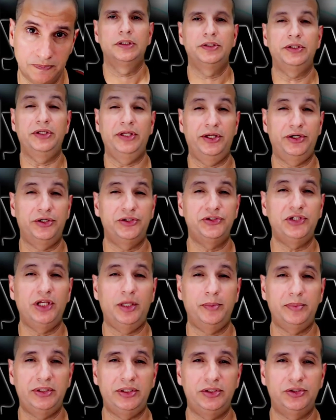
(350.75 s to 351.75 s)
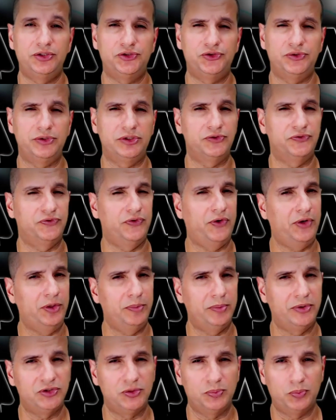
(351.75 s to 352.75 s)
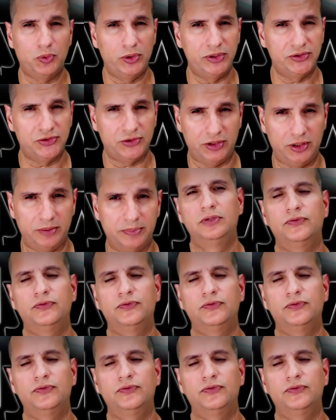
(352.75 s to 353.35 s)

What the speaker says: The entertainment industry is very much a boys' club.